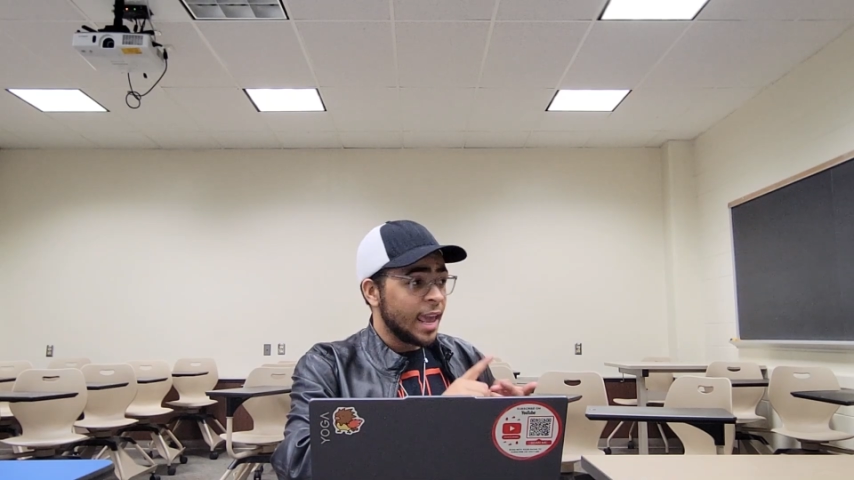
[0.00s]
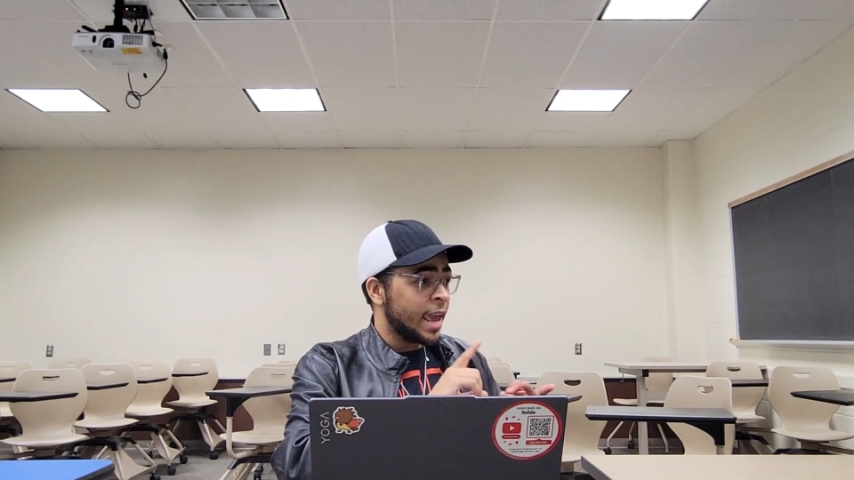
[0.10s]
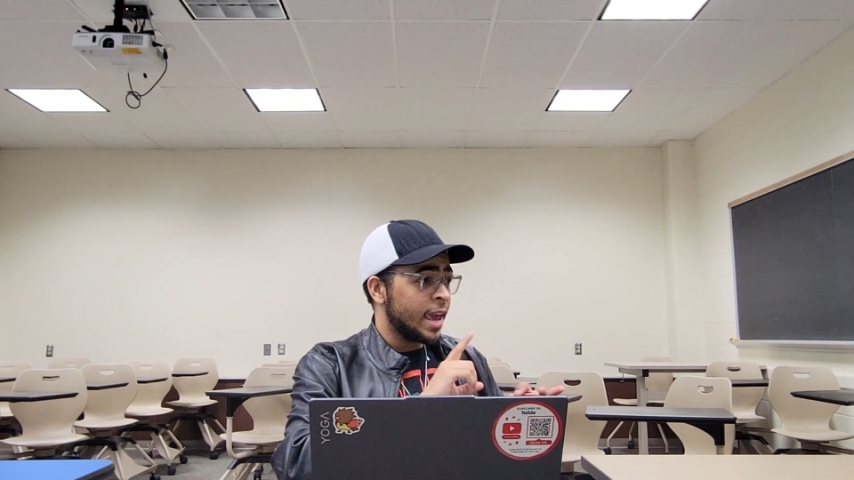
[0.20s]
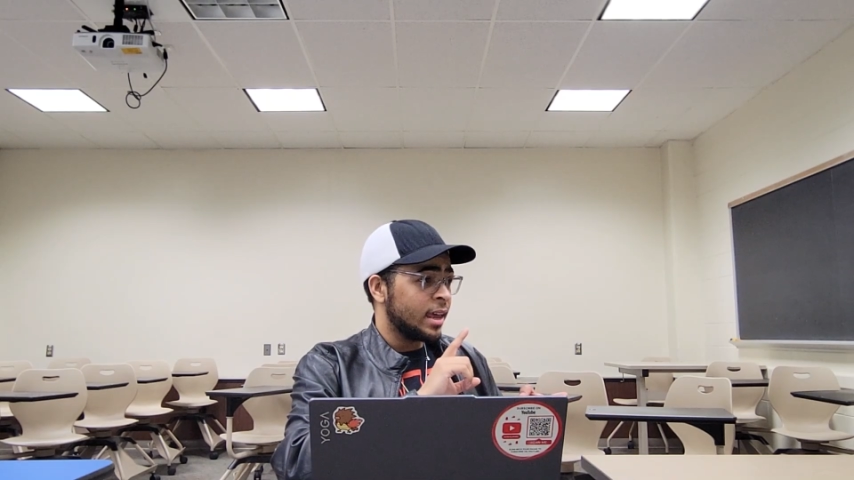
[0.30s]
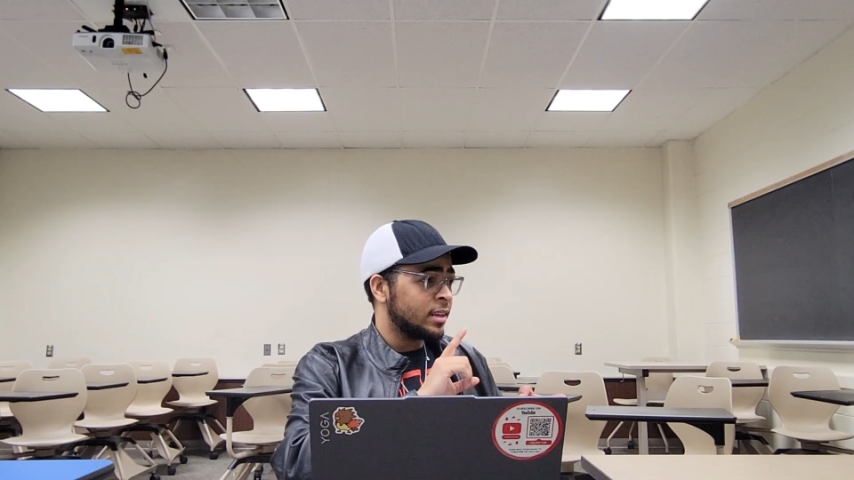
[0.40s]

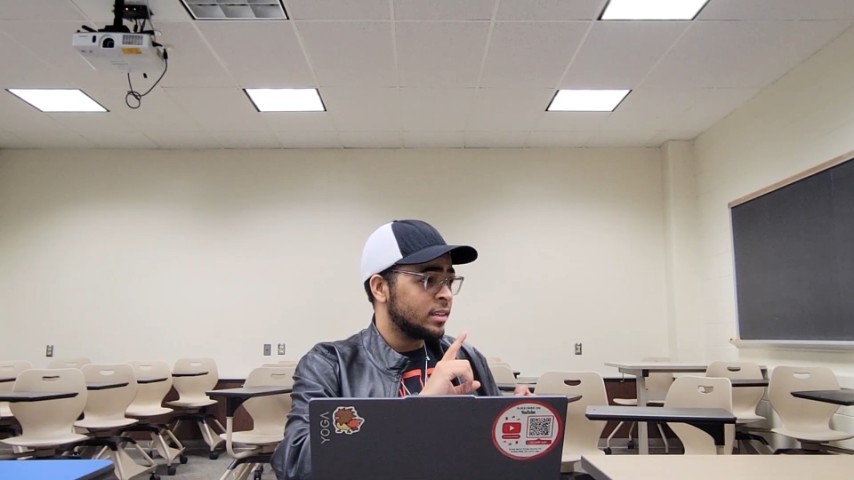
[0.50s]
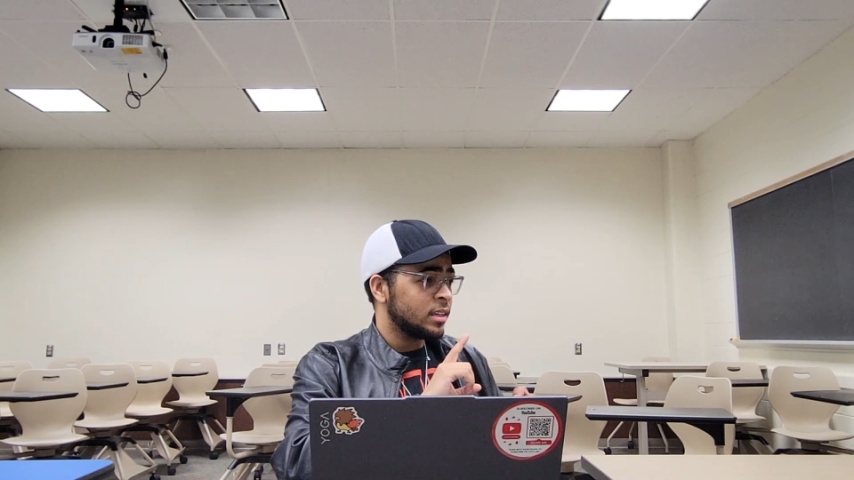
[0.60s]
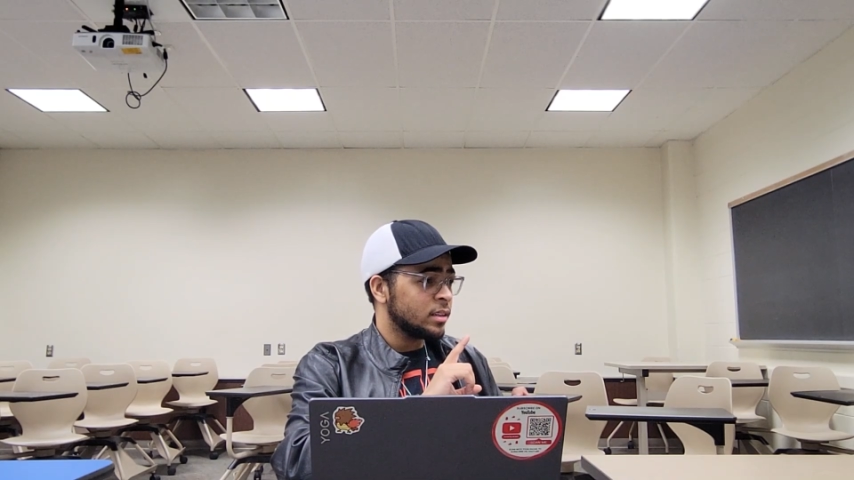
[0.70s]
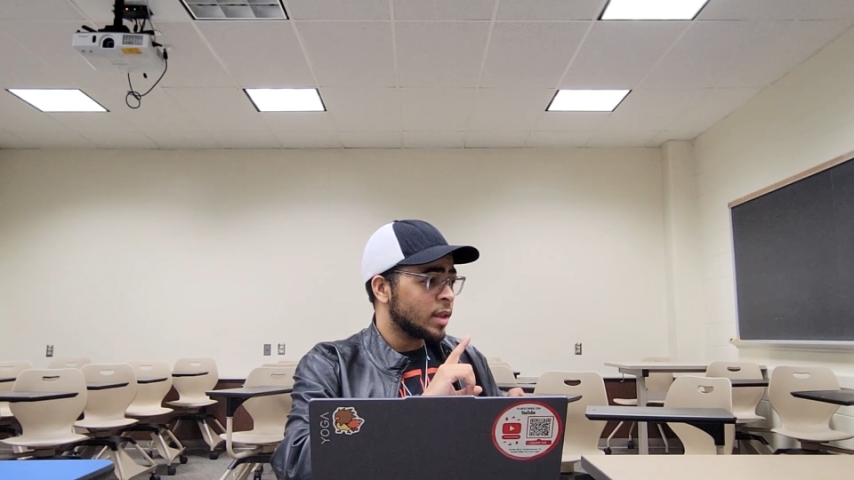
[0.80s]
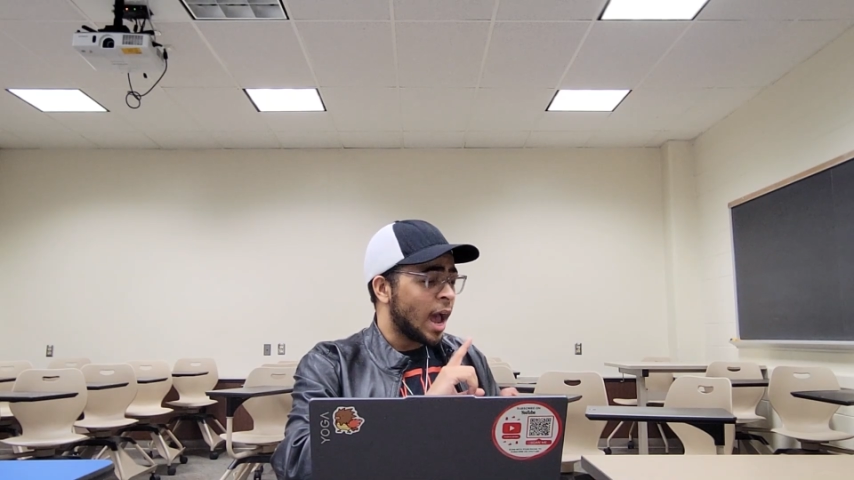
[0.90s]

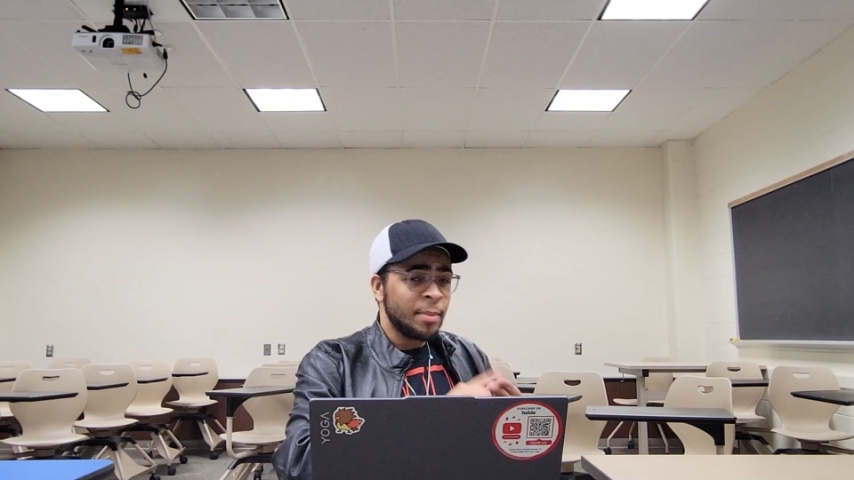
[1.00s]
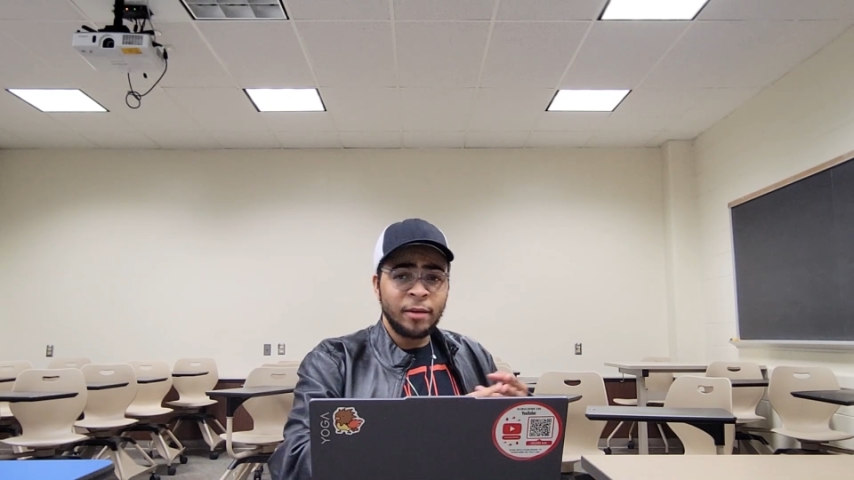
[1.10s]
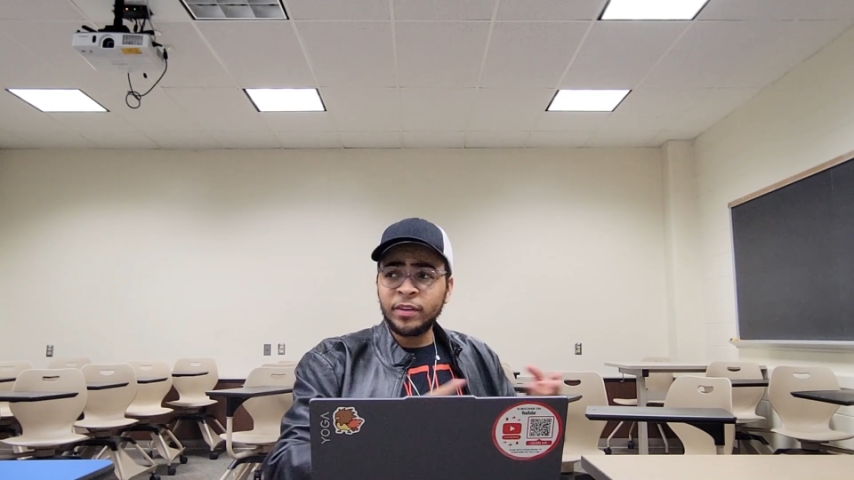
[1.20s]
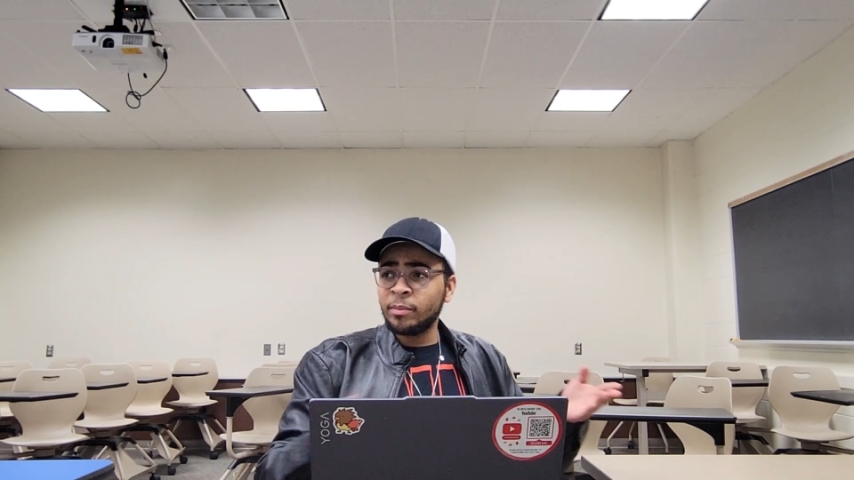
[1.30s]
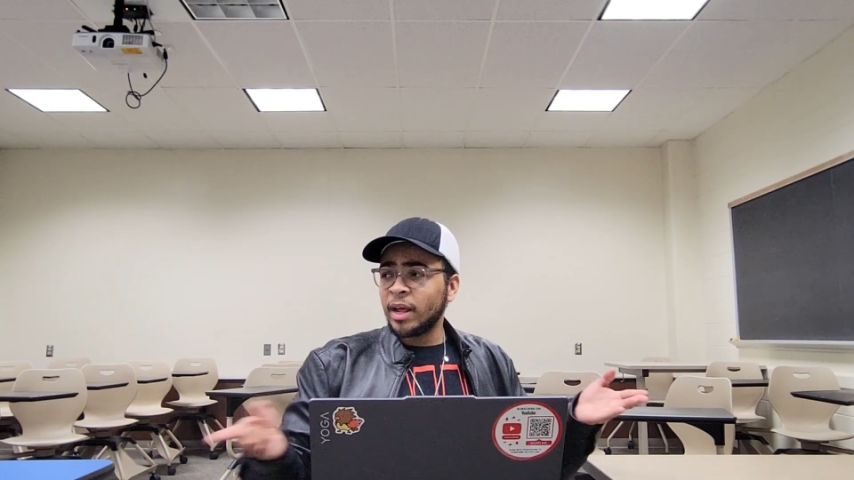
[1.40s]
and I'm not gonna